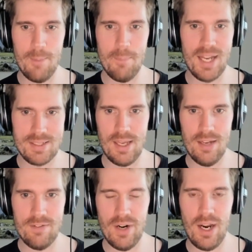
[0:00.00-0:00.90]

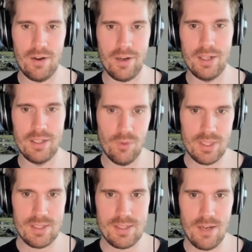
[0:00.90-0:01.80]
mindset for how you're going to deal
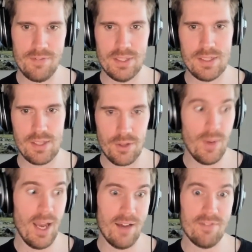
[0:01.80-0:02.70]
with this stuff until you
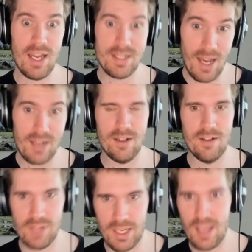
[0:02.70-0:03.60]
have that data
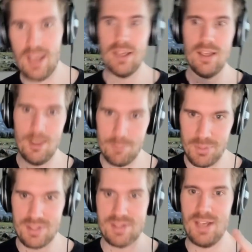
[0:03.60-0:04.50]
of like
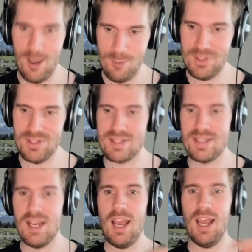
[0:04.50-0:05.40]
inputs, outputs,
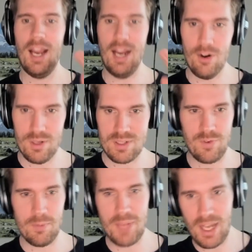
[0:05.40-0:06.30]
errors
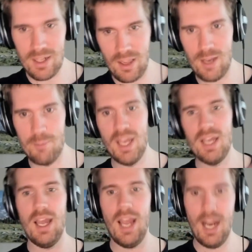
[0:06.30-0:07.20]
from the LLM,
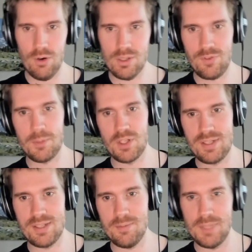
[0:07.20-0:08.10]
errors from your
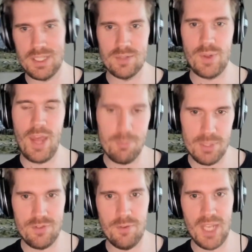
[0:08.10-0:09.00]
system that deals with
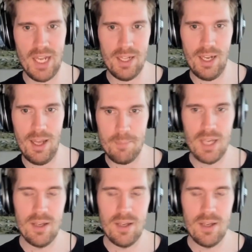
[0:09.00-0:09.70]
outputs from the LLM.